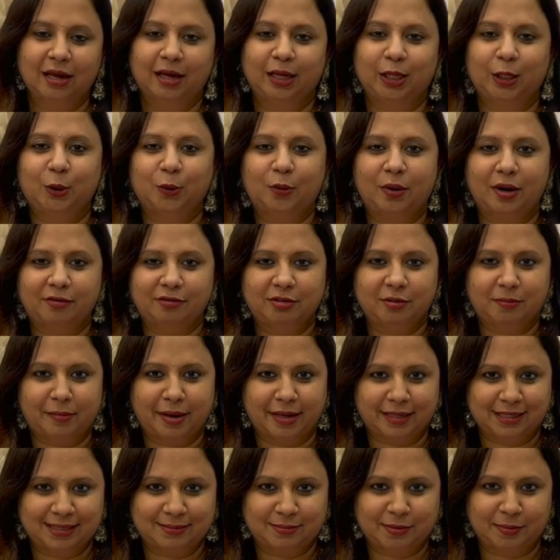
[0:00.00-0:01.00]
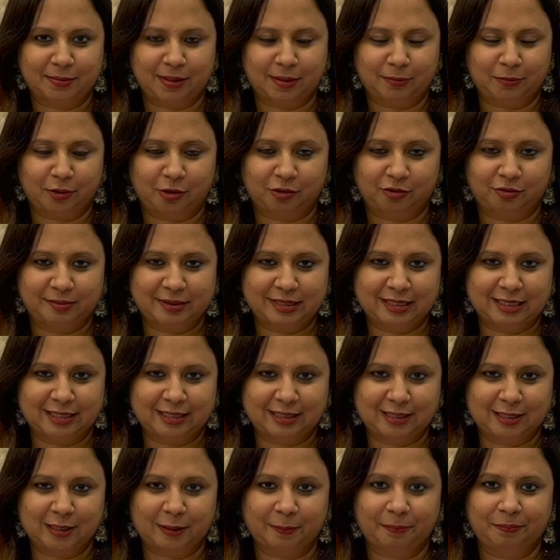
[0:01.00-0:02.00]
you have the maximum number of
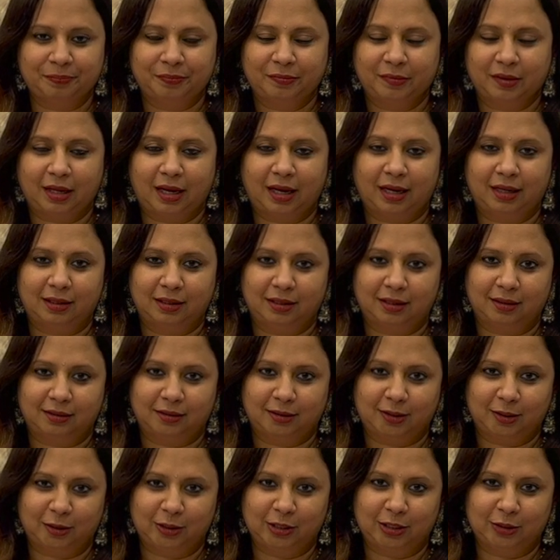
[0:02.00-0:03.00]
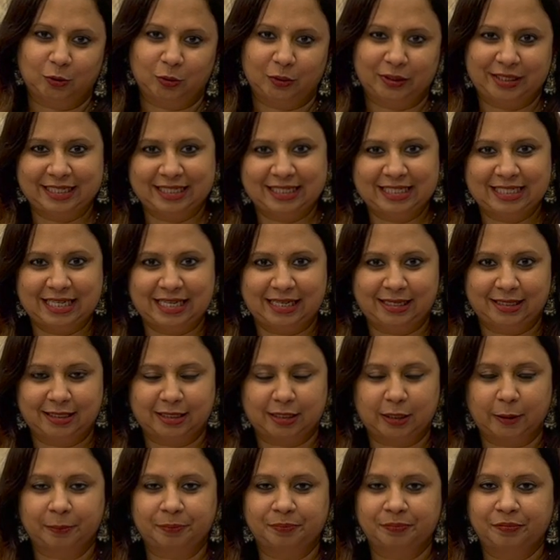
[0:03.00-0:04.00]
business and turnover and
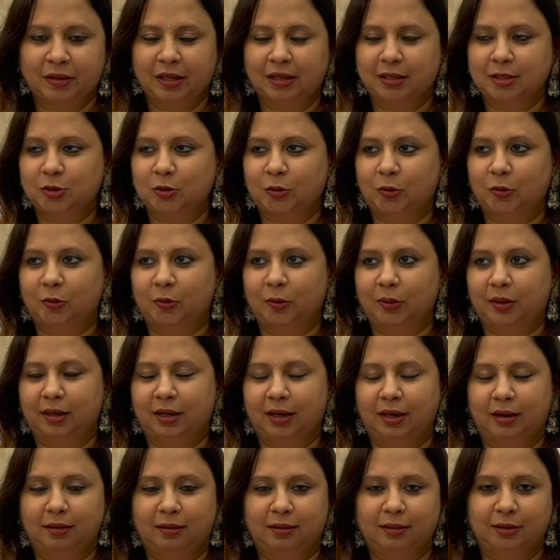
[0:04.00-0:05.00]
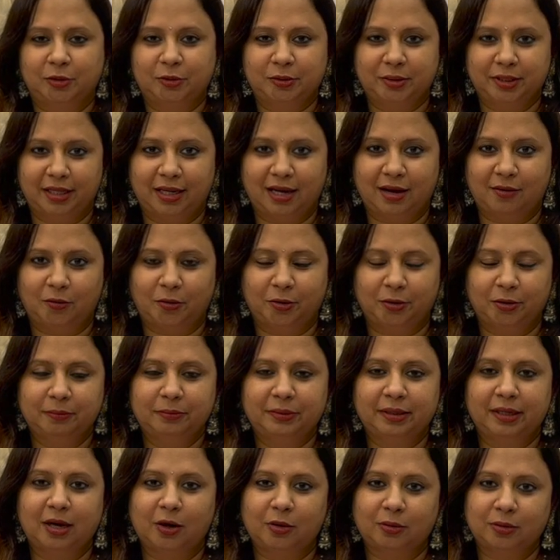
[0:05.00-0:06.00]
sales? So today I want to
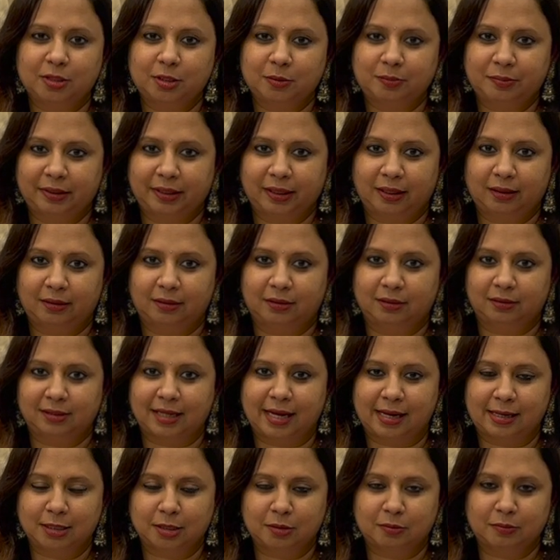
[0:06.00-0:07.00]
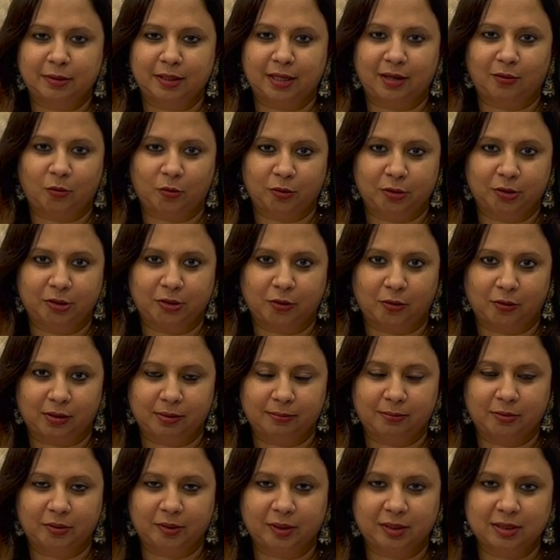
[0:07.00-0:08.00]
bring out this particular talisman. I want to talk
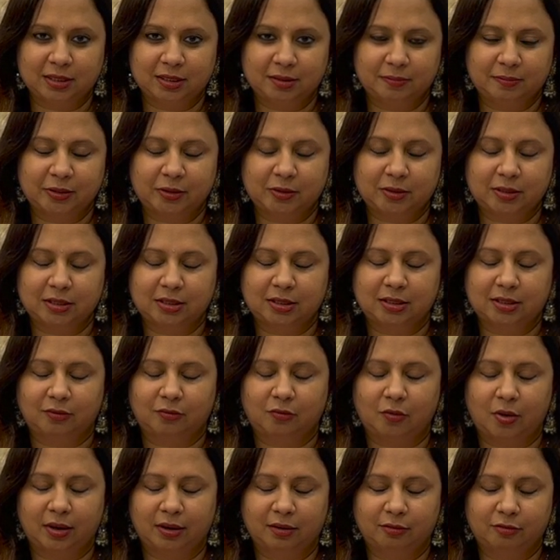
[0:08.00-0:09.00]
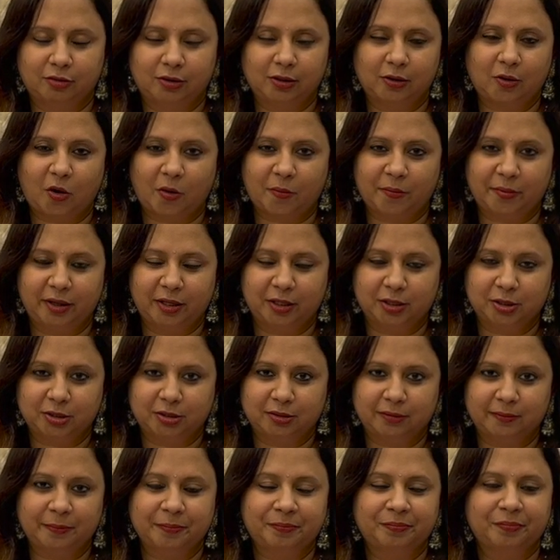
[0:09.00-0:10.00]
about this because it's a wonderful
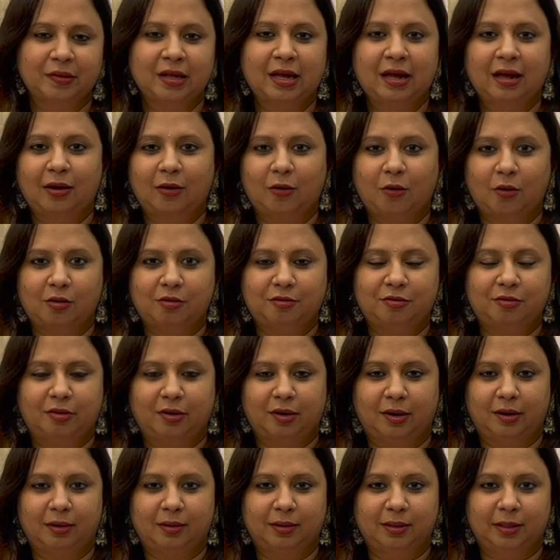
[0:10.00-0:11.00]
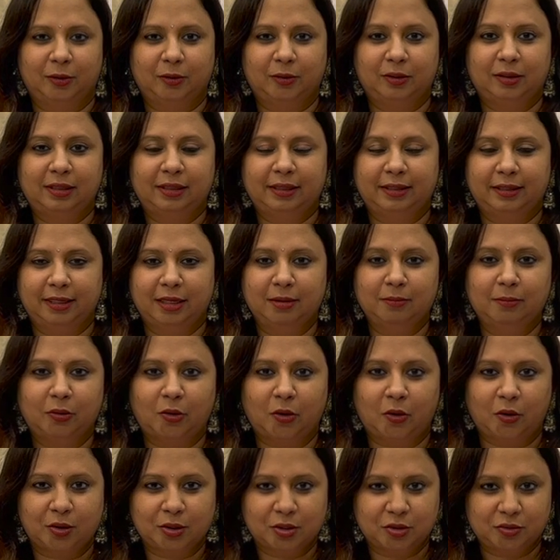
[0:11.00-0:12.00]
combination of clearing
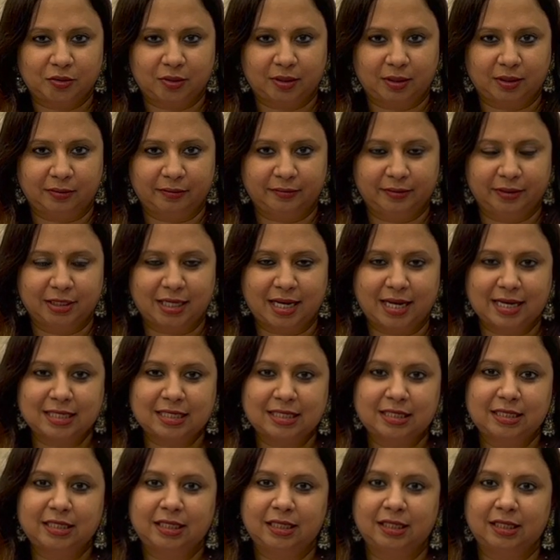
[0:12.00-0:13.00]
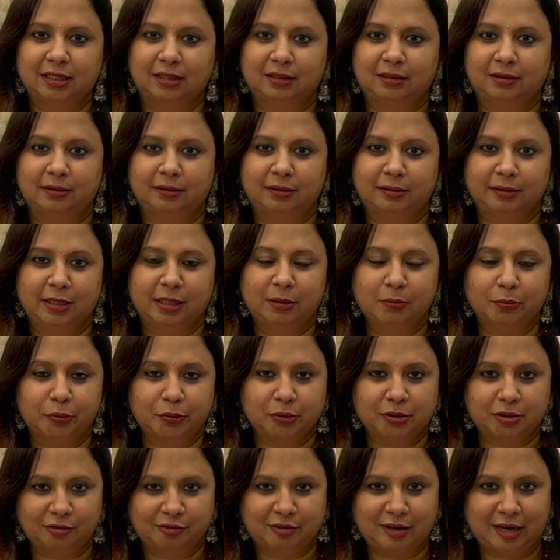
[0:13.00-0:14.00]
blocks which has the
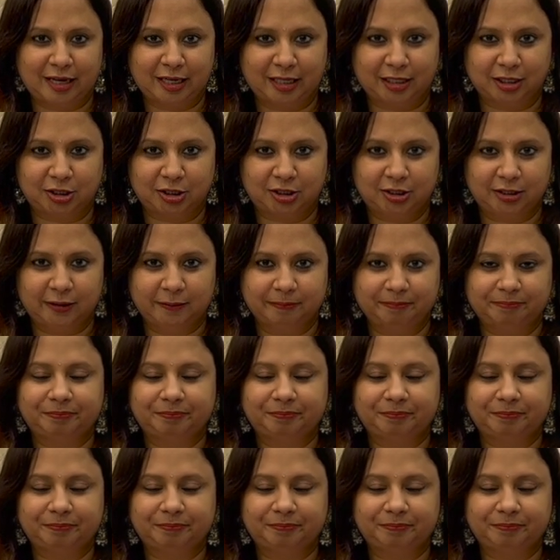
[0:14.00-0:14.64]
inputs of Ganeshji.